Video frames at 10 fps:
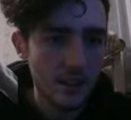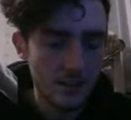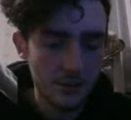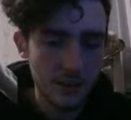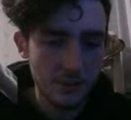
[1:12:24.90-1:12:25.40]

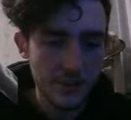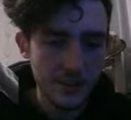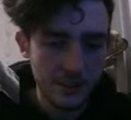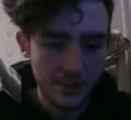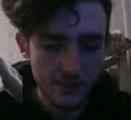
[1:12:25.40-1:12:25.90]
grid
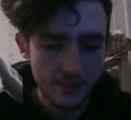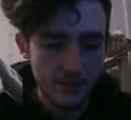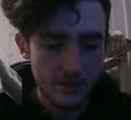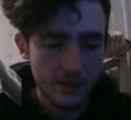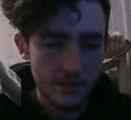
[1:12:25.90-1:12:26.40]
position,
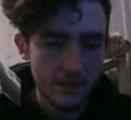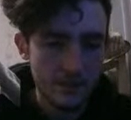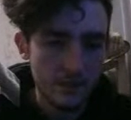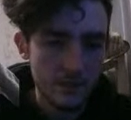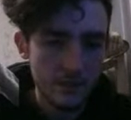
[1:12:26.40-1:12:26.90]

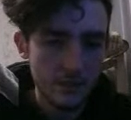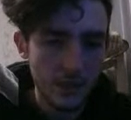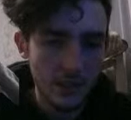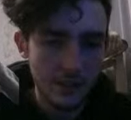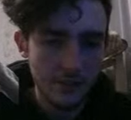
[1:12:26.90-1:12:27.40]

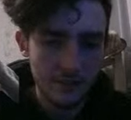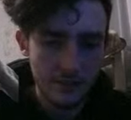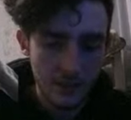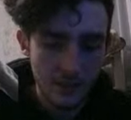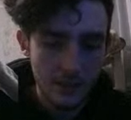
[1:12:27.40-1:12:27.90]
or
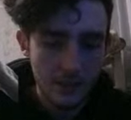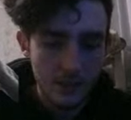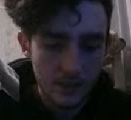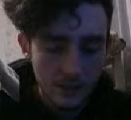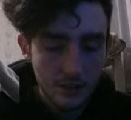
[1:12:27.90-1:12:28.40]

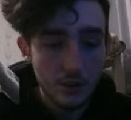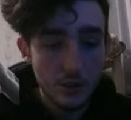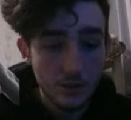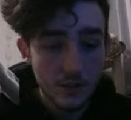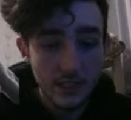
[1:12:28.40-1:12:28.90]

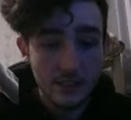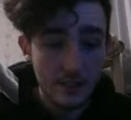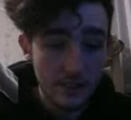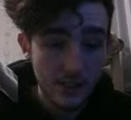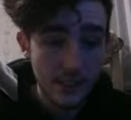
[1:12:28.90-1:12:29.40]
new vector
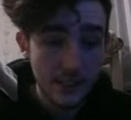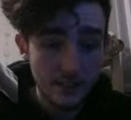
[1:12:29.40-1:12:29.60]
3